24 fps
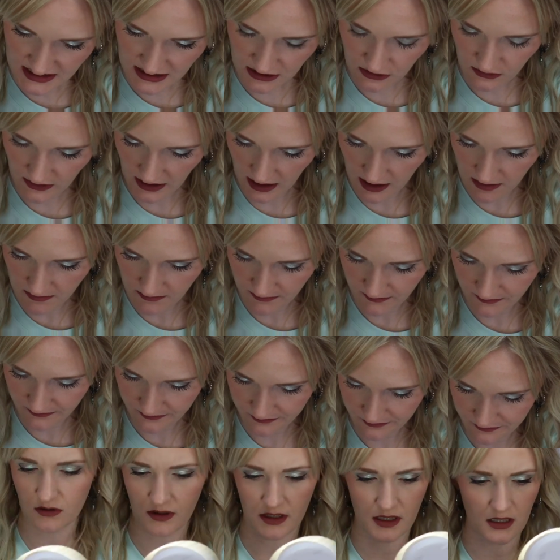did okay.
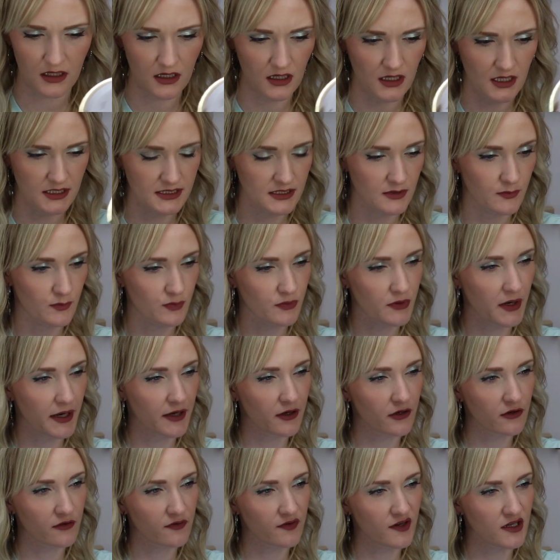Okay, it has a
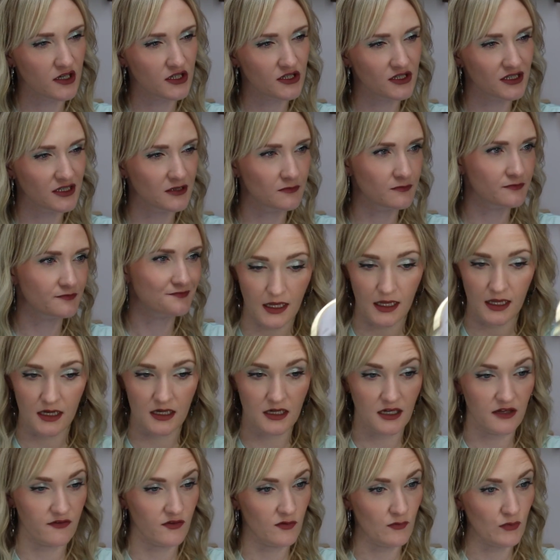brighter function, and
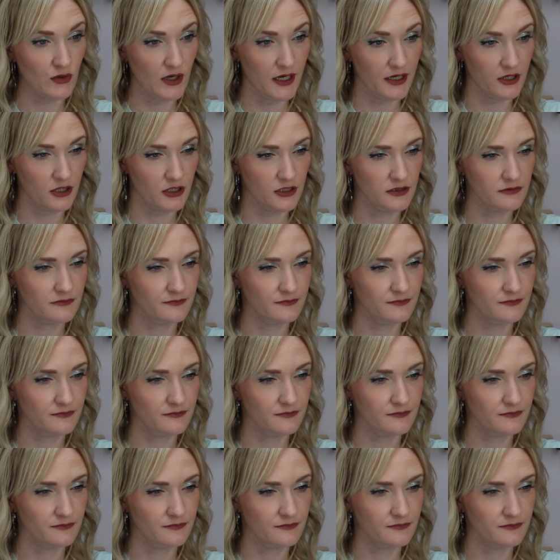even brighter.